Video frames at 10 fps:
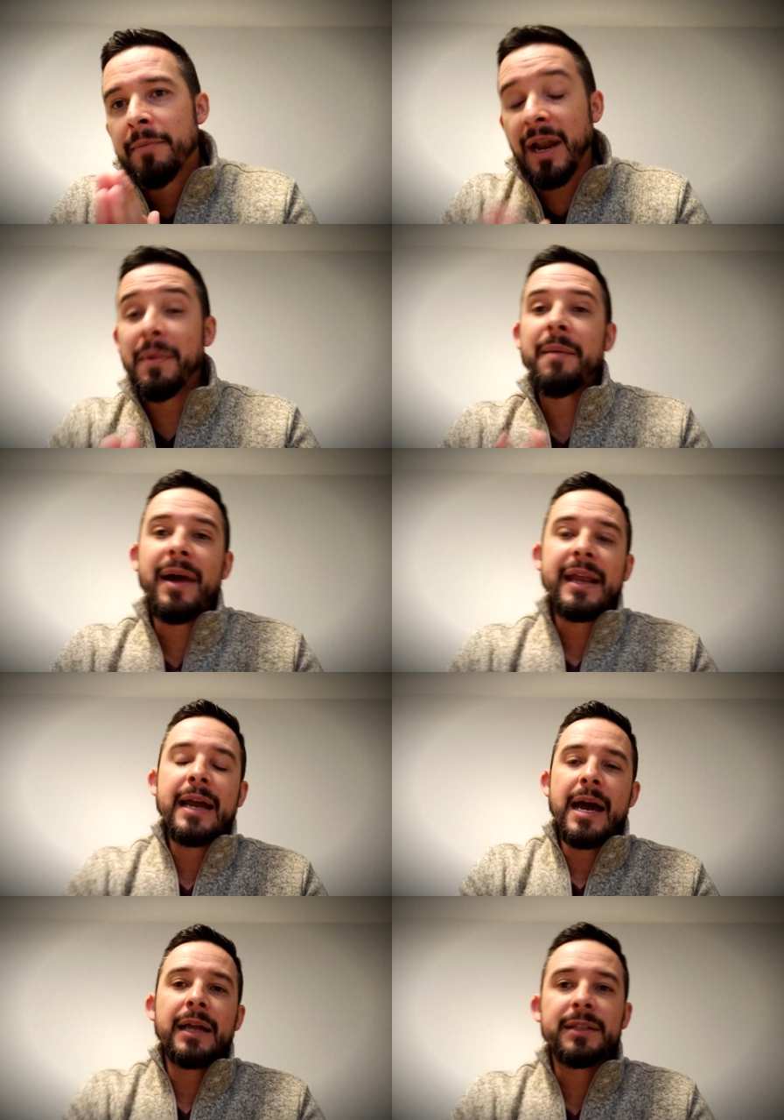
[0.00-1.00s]
But I met Mike
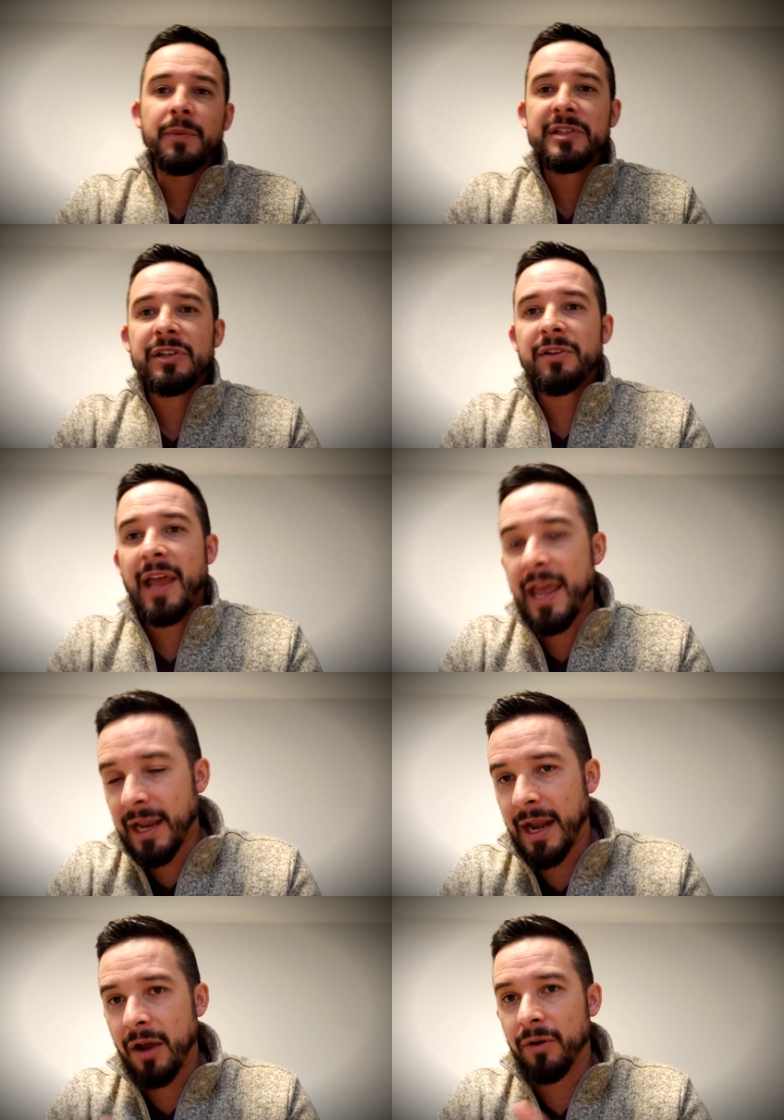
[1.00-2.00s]
Conklin. We started
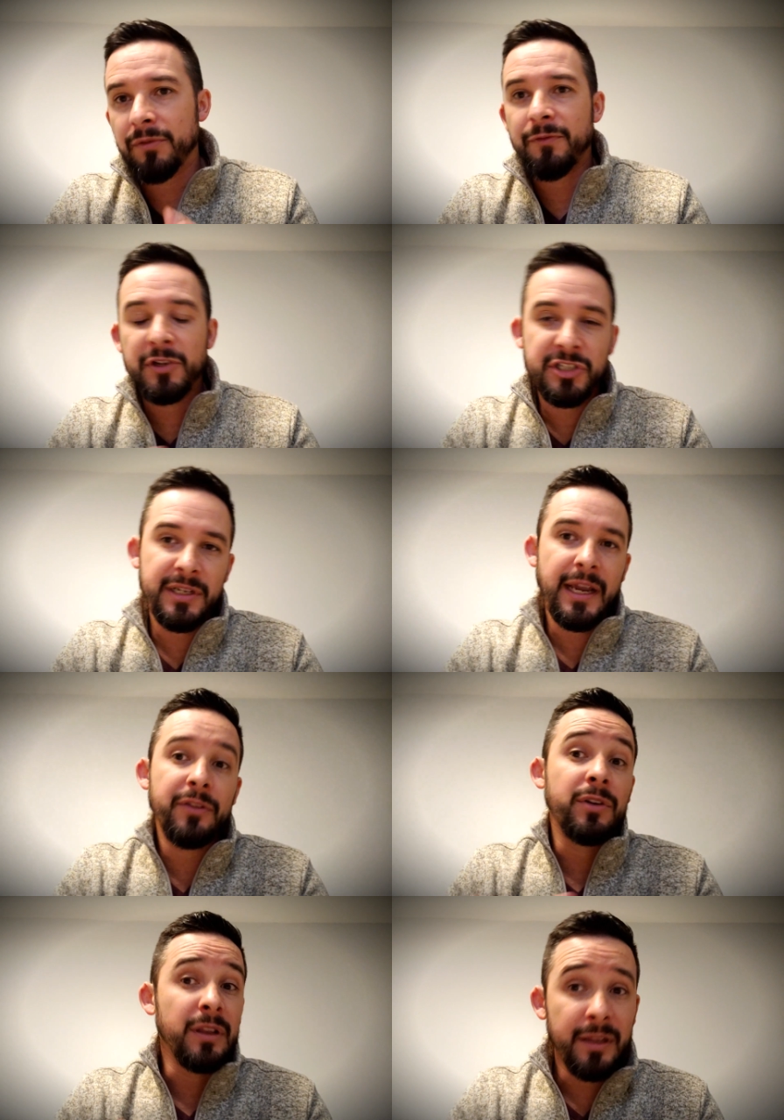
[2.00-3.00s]
hanging out, fishing
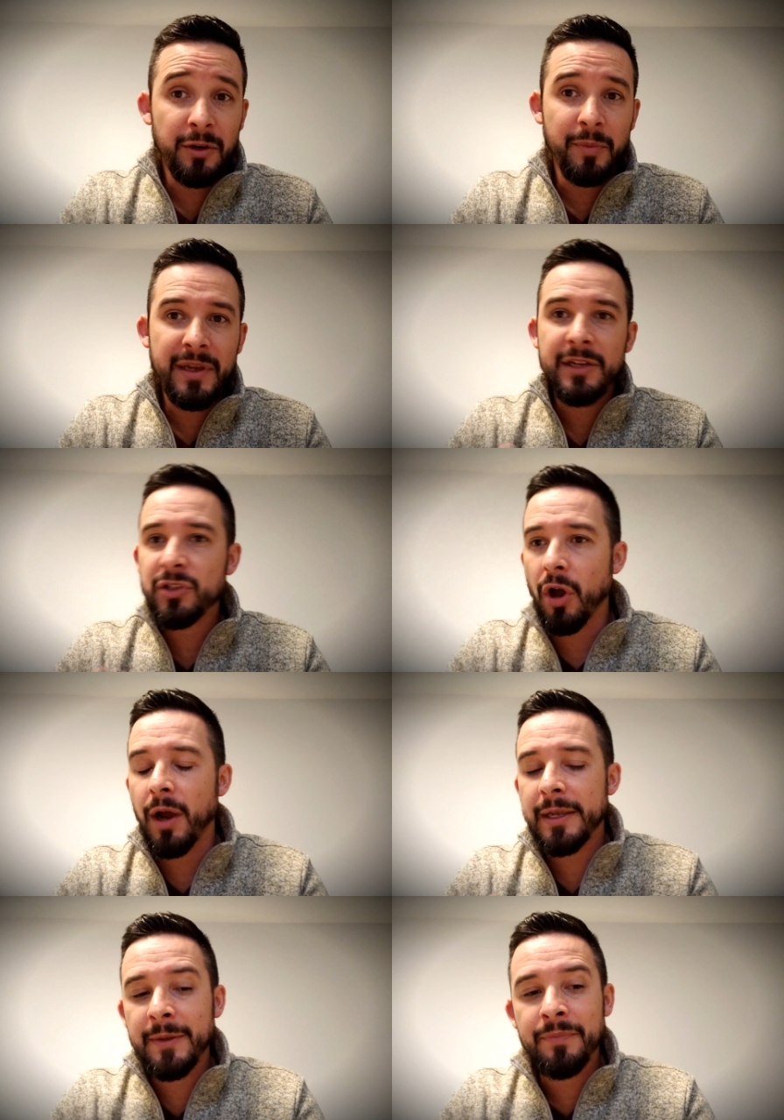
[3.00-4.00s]
together a little bit,
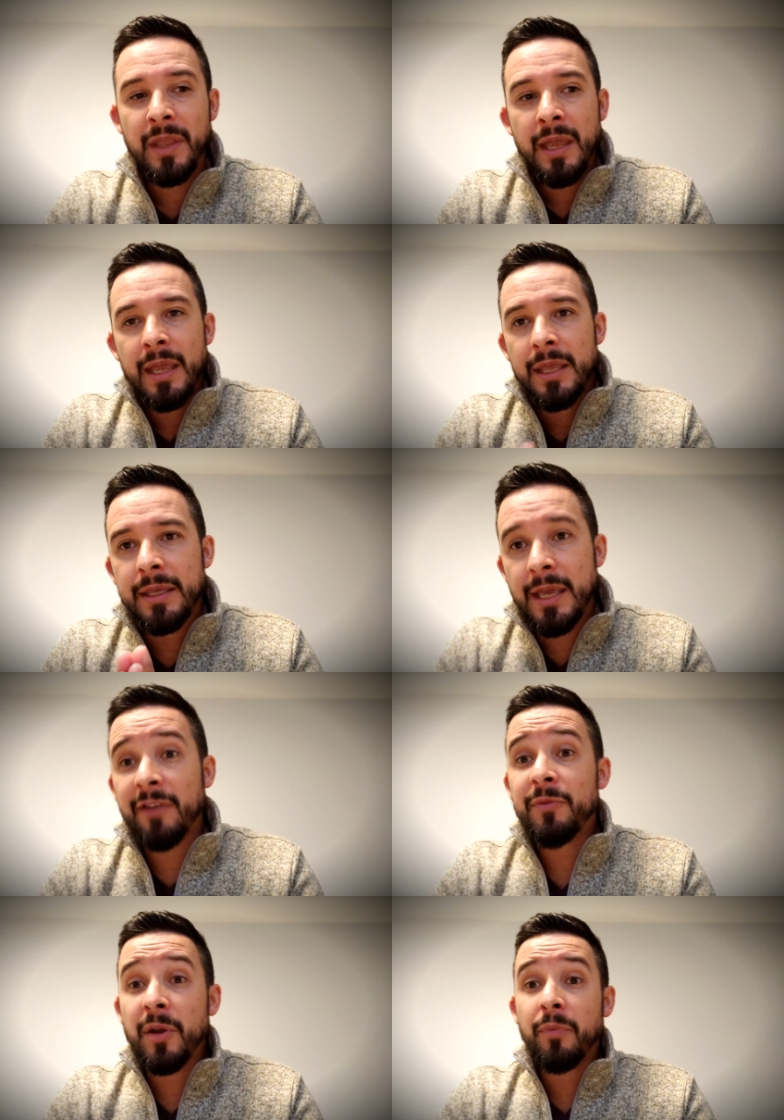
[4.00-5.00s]
talking. He
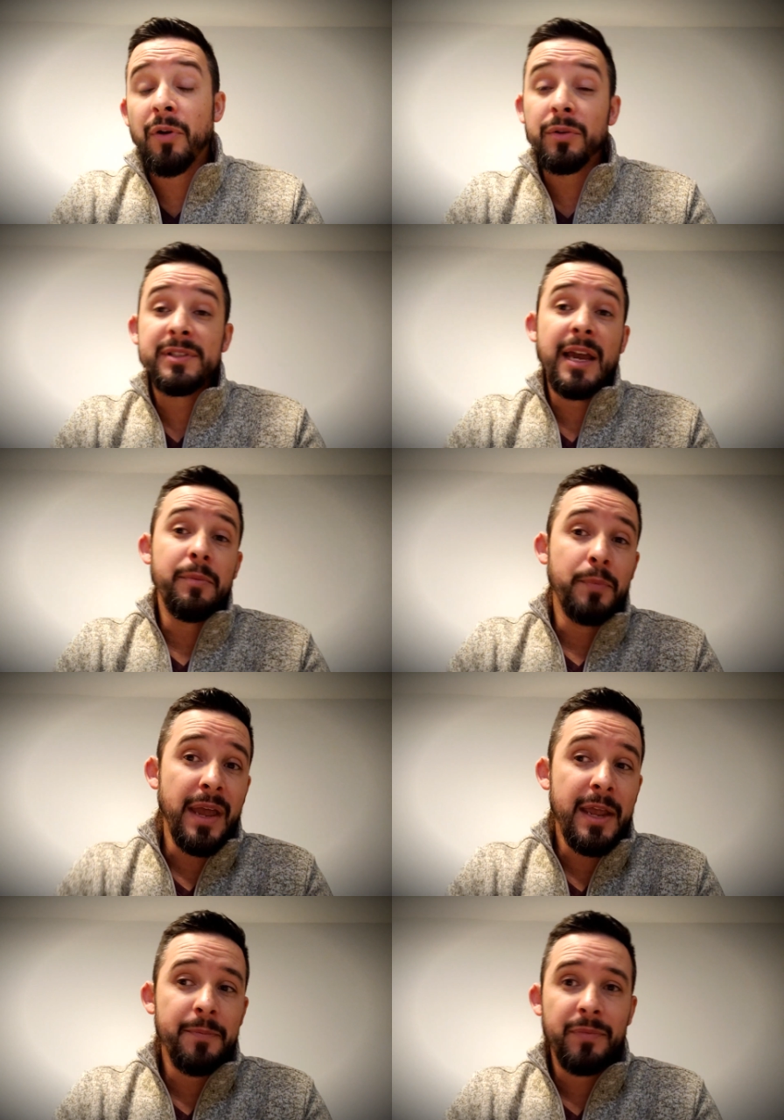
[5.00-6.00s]
gave me a prototype
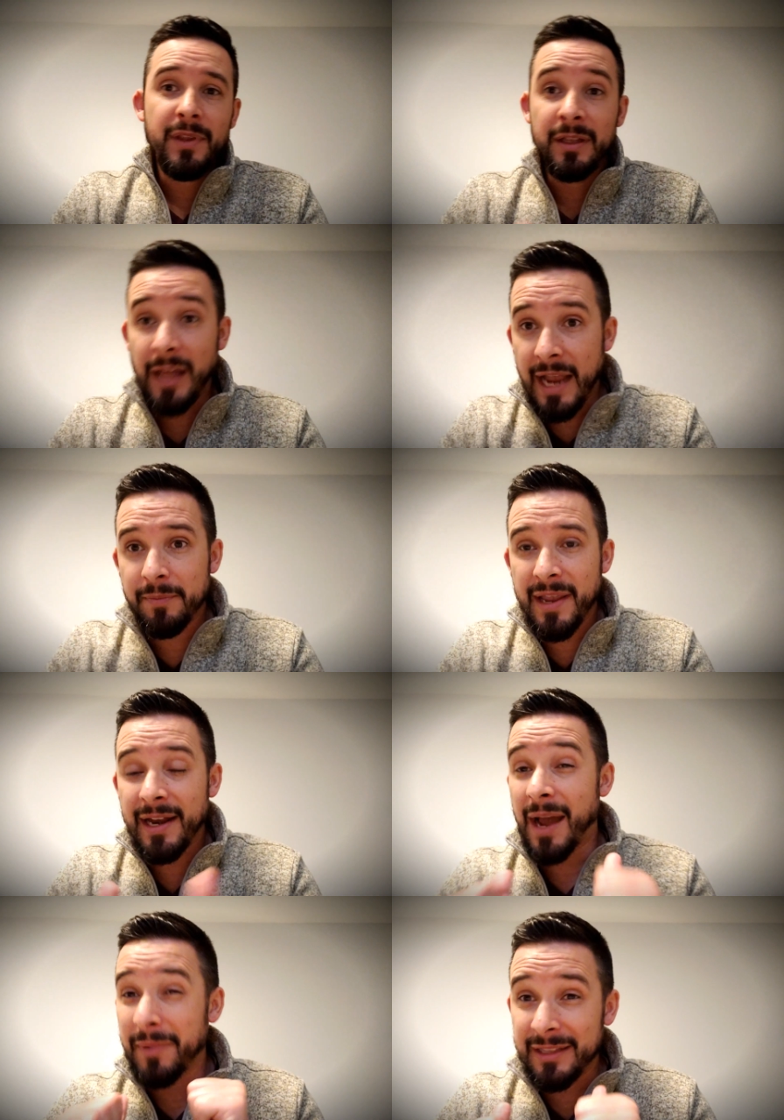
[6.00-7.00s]
bait, glide
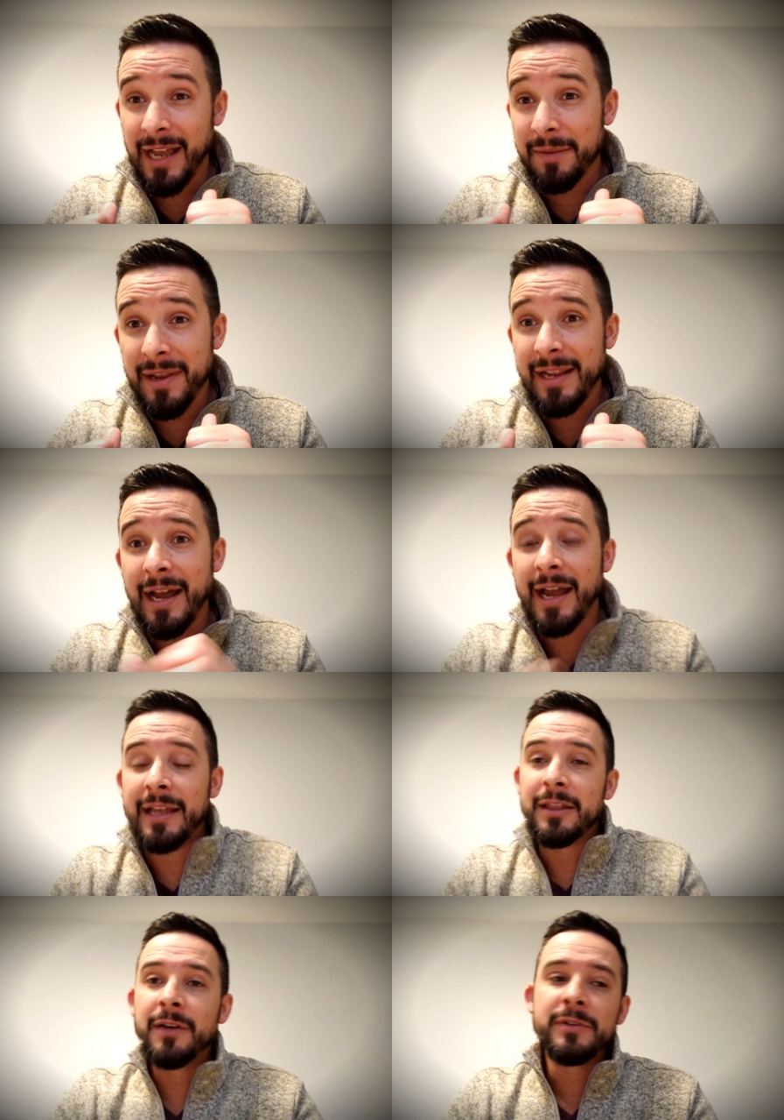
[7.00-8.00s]
bait. I'm a glide bait guy.
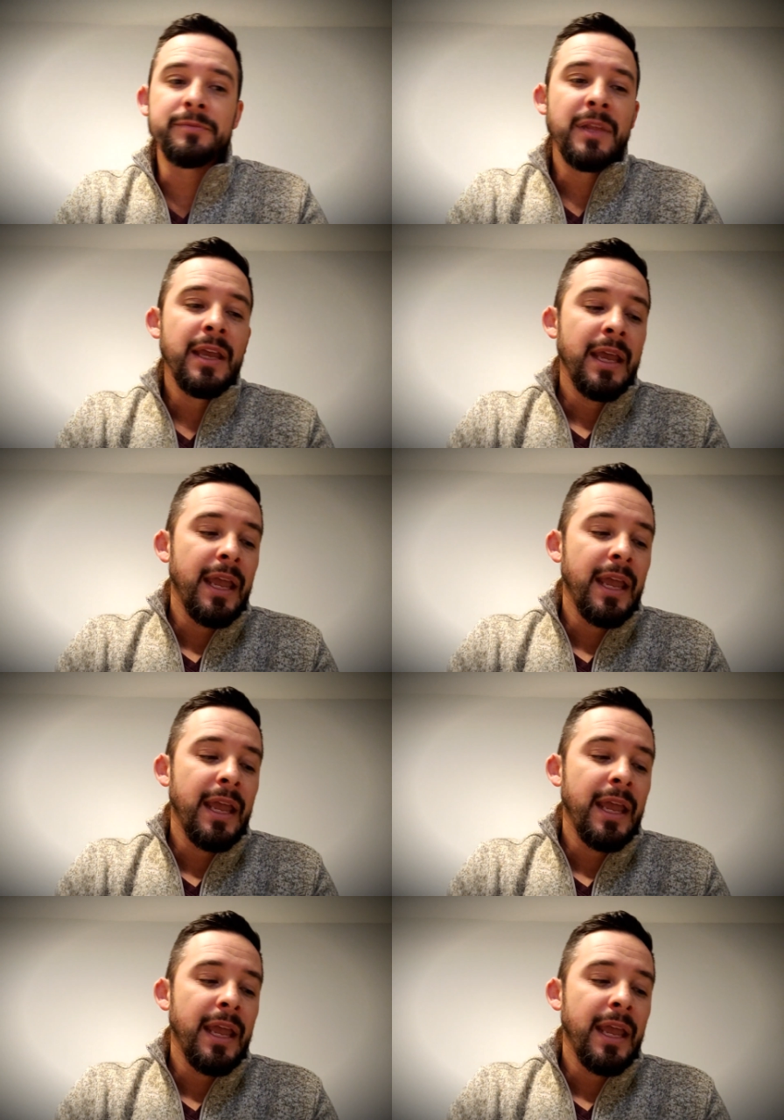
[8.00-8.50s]
I love him.